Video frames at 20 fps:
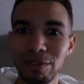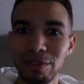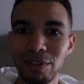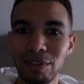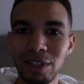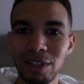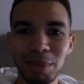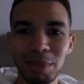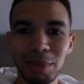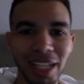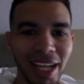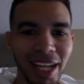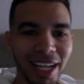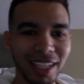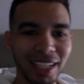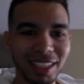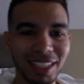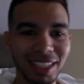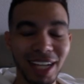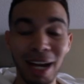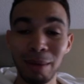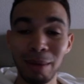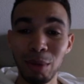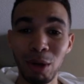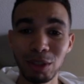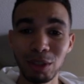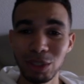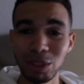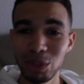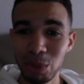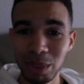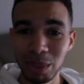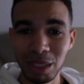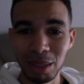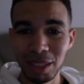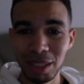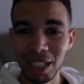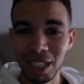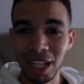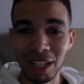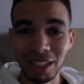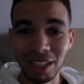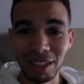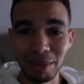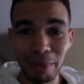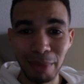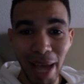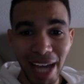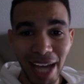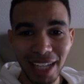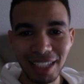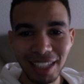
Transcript: front of me and I'm also doing something on the Mac.